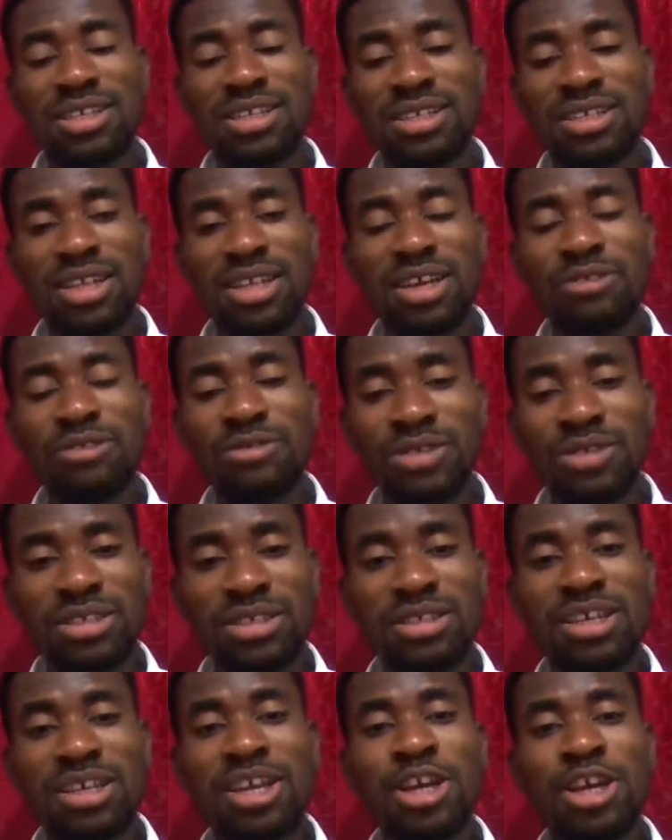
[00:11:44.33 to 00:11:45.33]

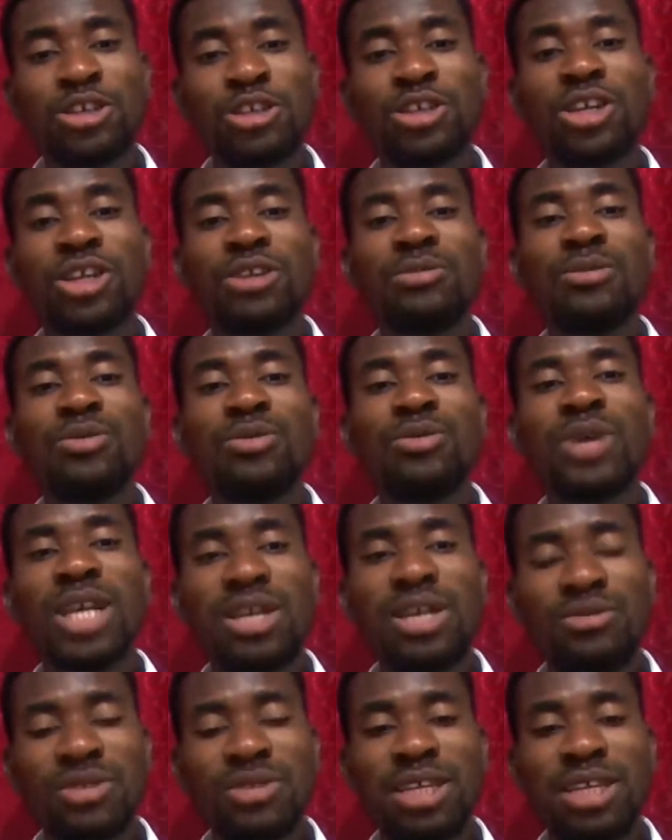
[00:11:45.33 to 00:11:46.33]
languages. So they'll be
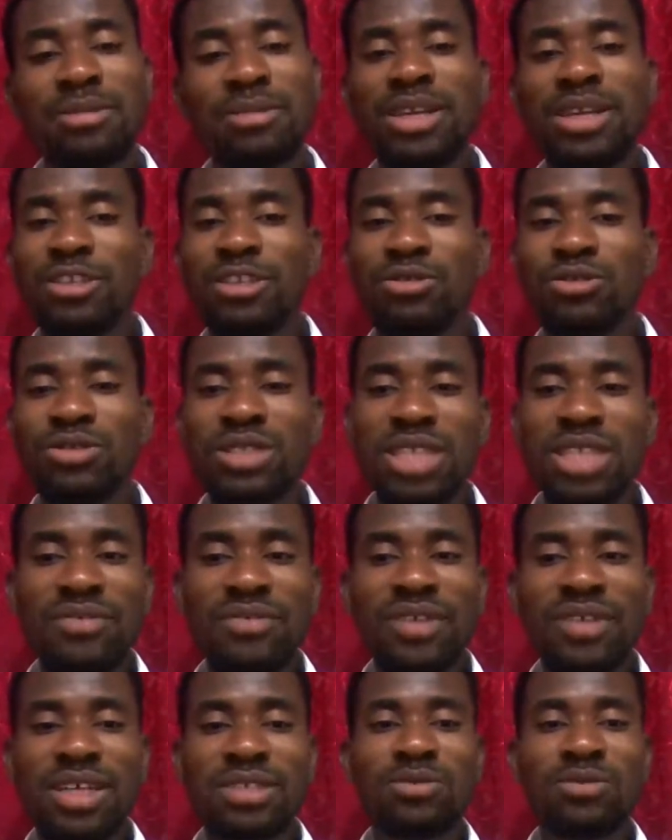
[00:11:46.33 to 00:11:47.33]
working with them, and they'll
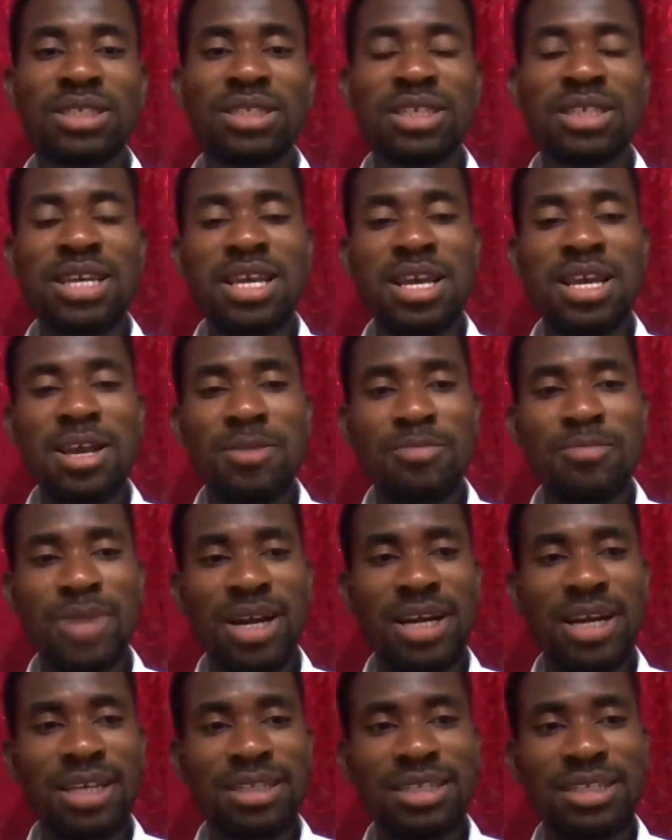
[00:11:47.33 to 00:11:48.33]
save as what
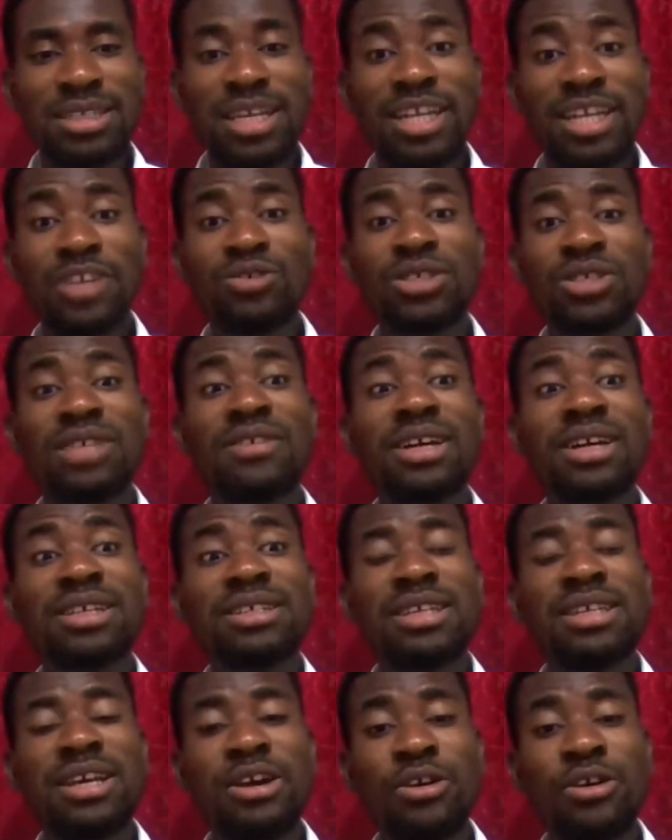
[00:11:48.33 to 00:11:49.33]
marketers, and they'll save as
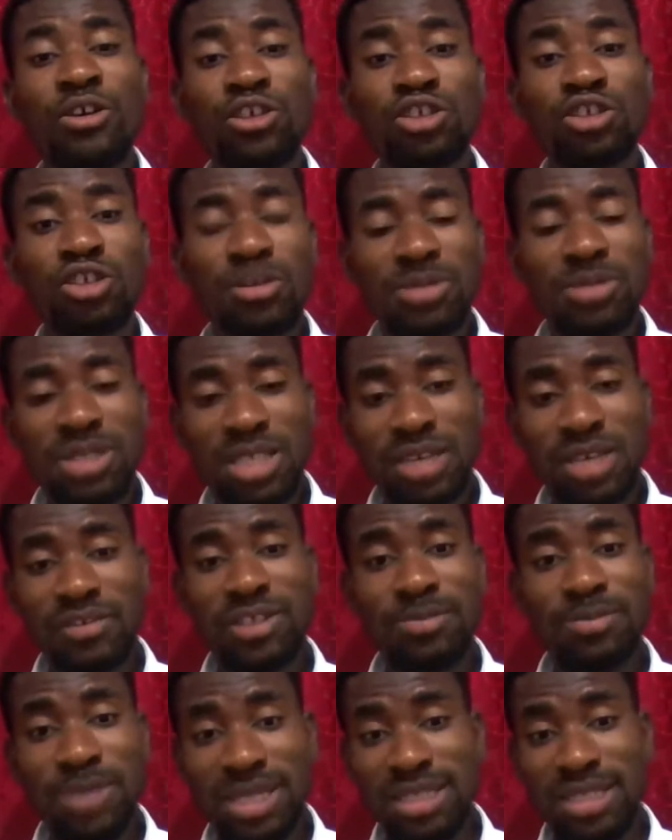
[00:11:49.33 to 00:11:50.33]
custom
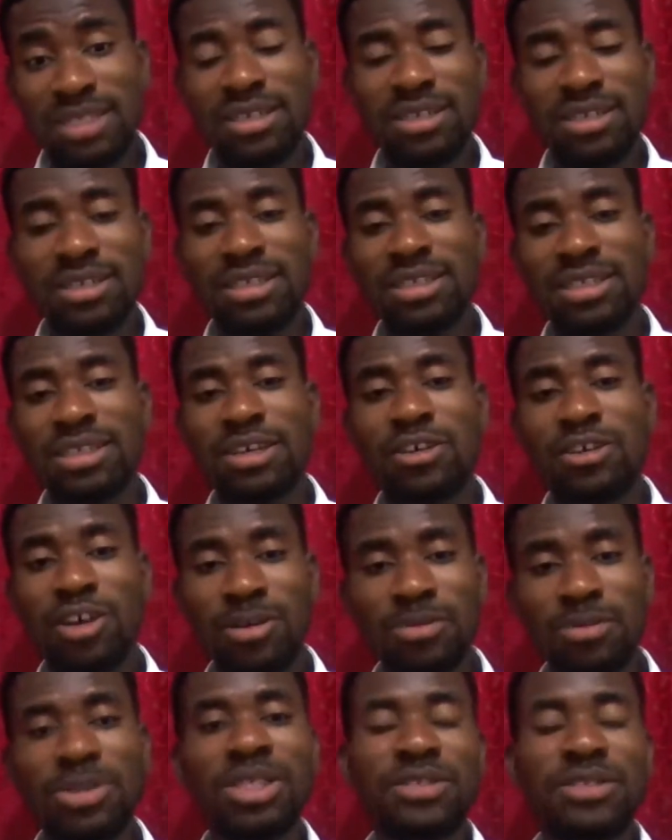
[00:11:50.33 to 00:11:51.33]
service personnel in the
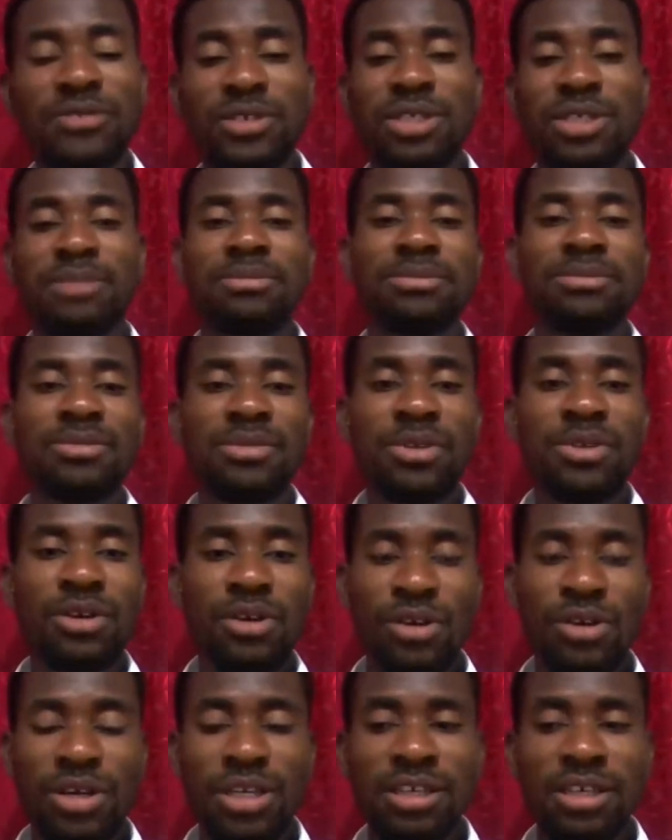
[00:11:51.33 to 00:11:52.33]
companies for them.
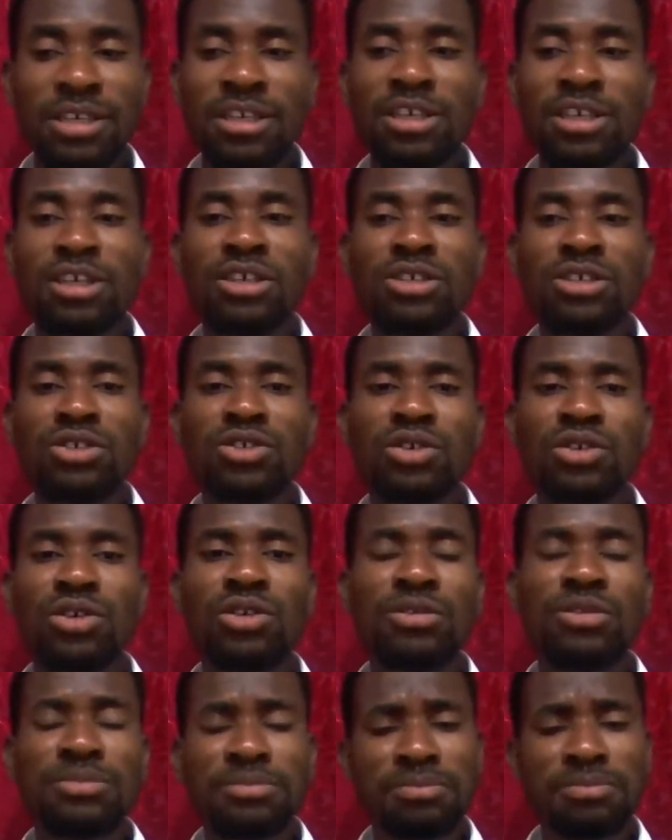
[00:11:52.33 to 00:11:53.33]
Okay,
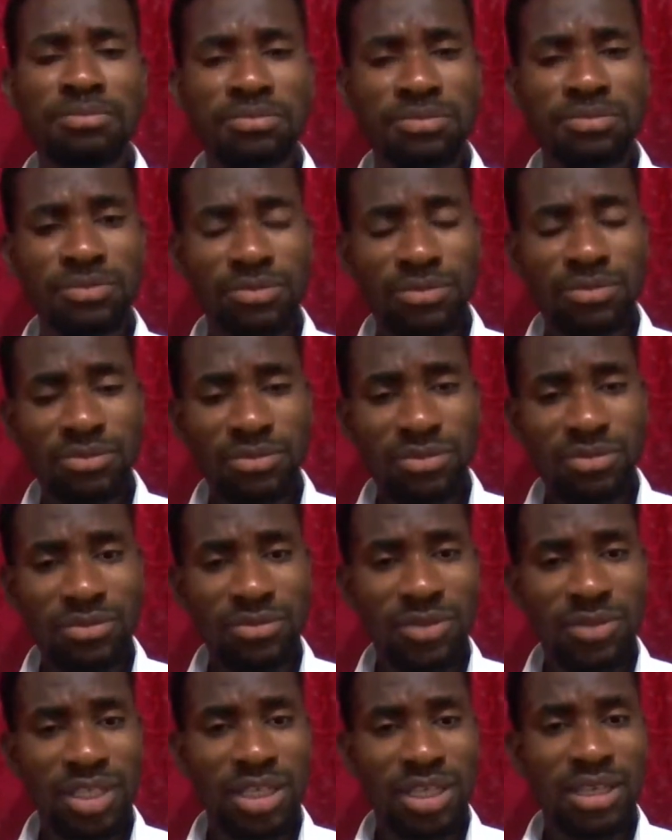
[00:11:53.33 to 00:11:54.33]
so
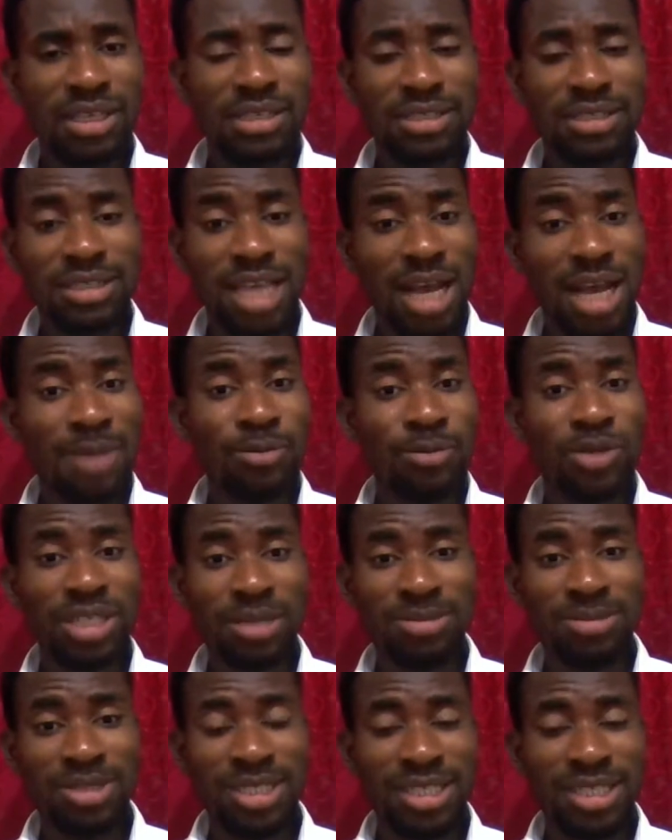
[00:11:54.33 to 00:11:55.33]
what
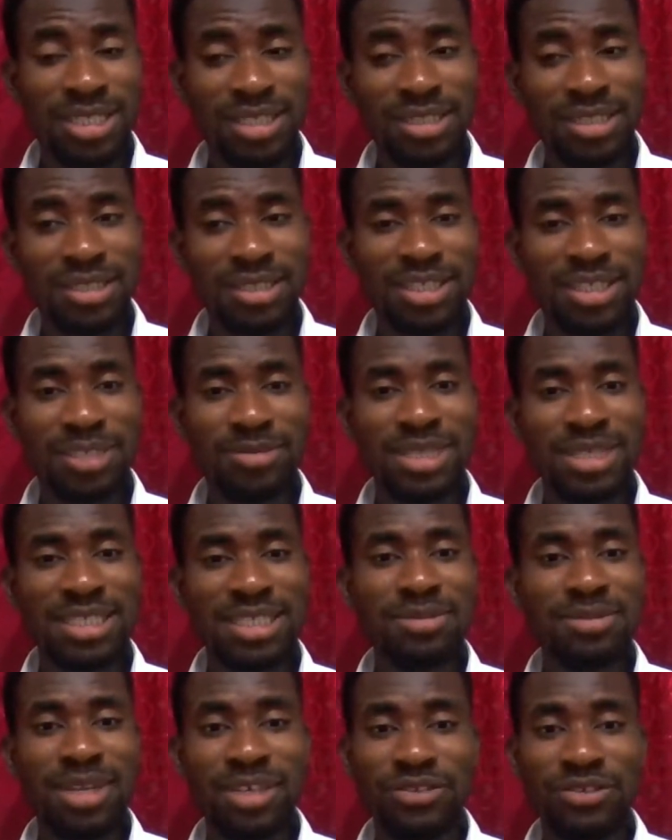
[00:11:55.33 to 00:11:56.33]
I'm saying, it might
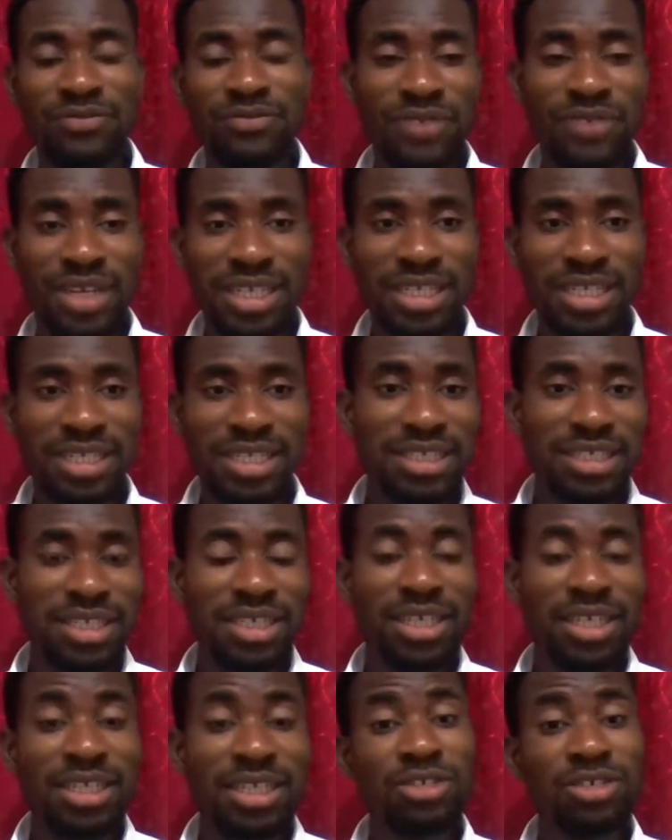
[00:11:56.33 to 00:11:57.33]
seem like it's very easy.
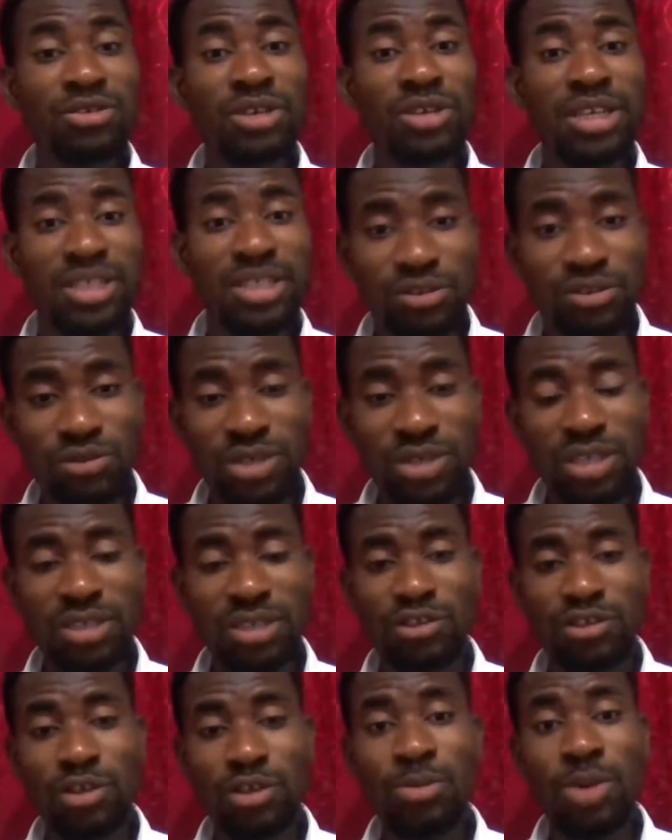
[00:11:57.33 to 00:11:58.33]
It is not easy to get the
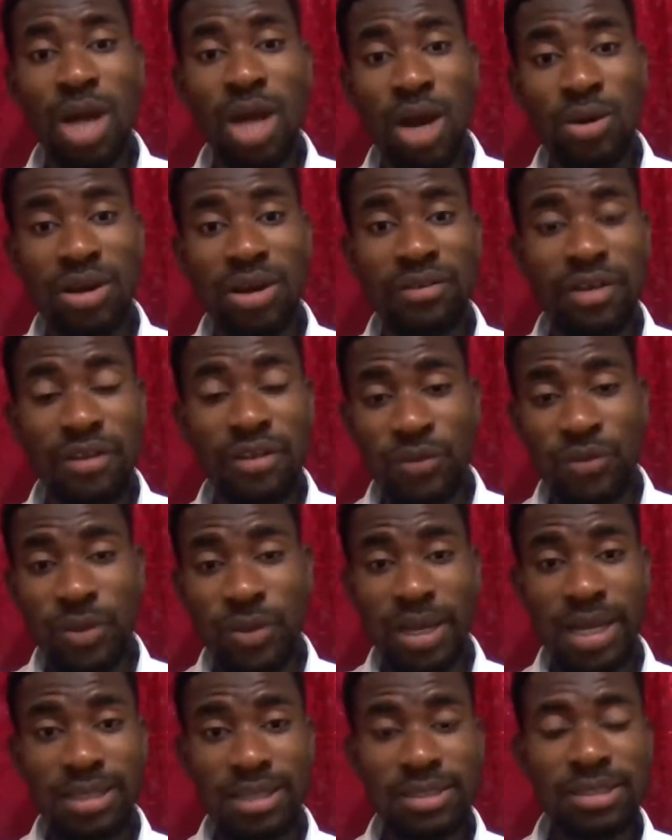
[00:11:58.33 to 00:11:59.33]
job. However, if you
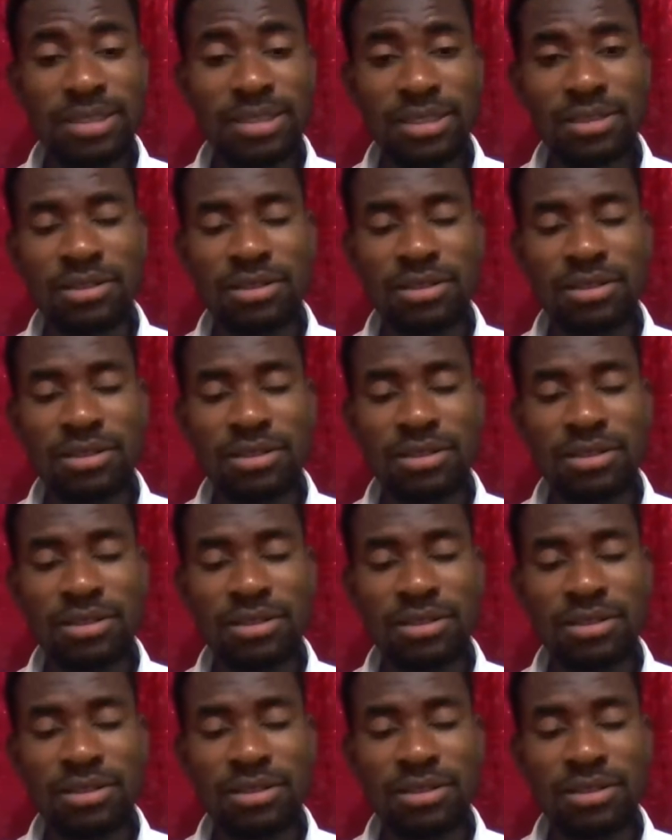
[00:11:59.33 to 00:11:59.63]
get it,